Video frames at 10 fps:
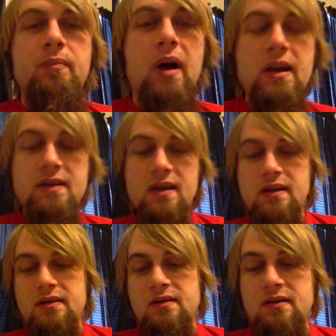
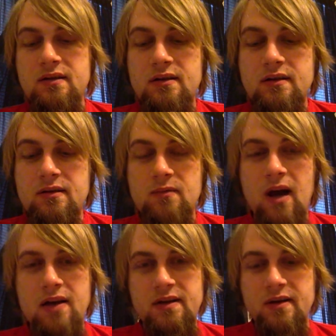Pisces
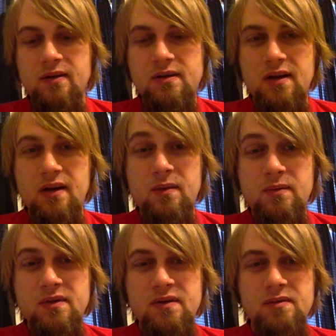rising or ascendant,
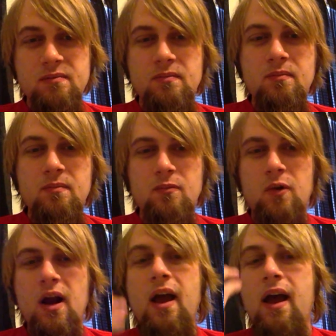which is what I